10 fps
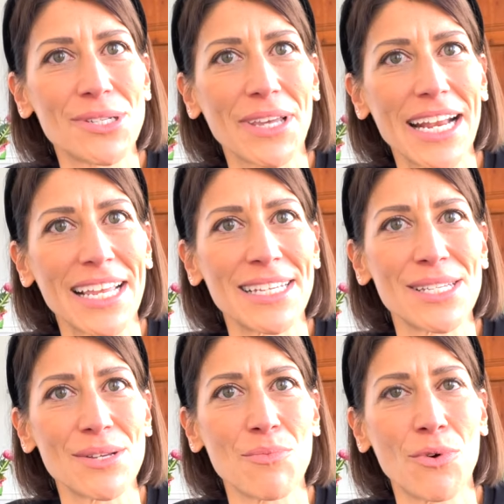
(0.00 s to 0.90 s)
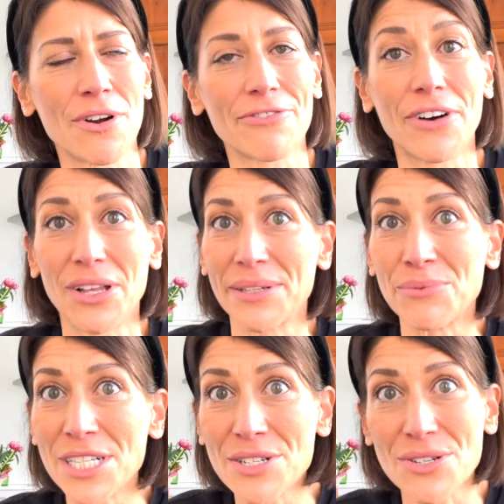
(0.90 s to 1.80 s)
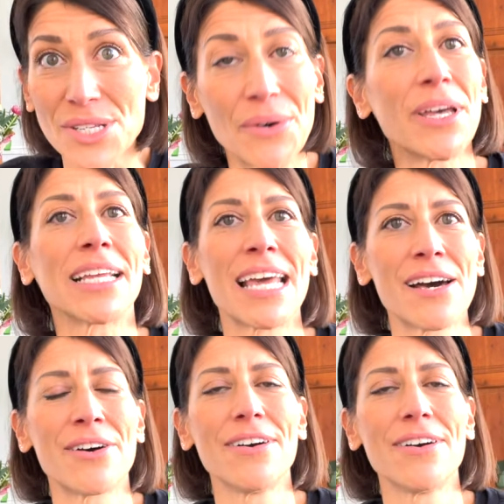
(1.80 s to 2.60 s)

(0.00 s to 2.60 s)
to getting into more fall and winter sewing now.